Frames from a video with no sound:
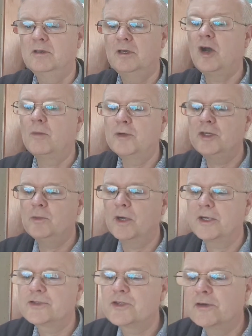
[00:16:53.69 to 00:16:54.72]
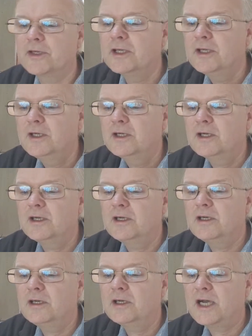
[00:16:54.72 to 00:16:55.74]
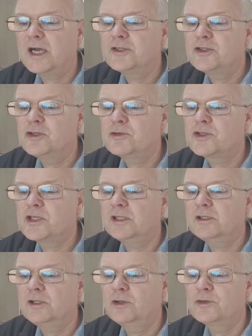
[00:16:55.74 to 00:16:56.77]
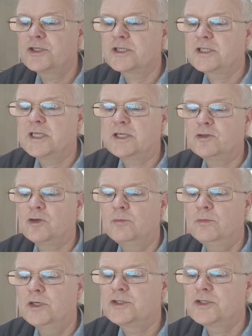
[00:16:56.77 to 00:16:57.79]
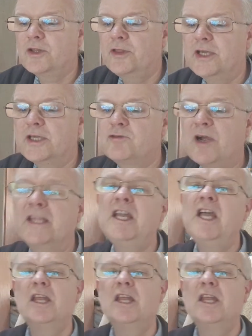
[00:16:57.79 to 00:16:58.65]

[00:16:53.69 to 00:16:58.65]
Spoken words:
Oh, money-wise, sorry. And do you sell clothes, etc., or mugs and things? Right.